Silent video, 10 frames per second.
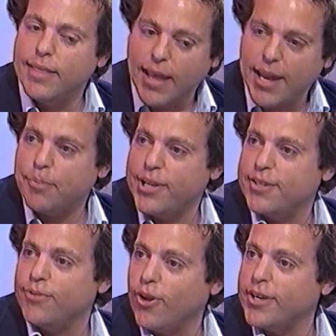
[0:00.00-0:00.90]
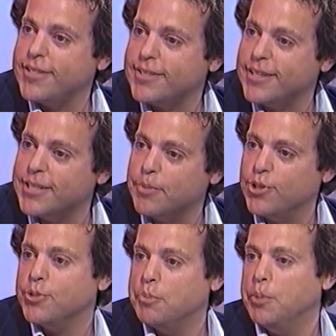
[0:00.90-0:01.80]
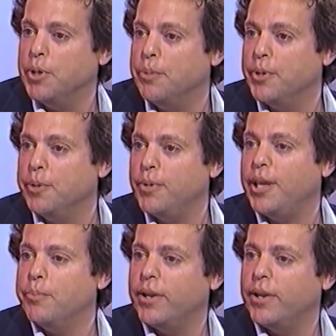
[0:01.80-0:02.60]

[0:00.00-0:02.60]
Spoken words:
not a place of narcissism and just me,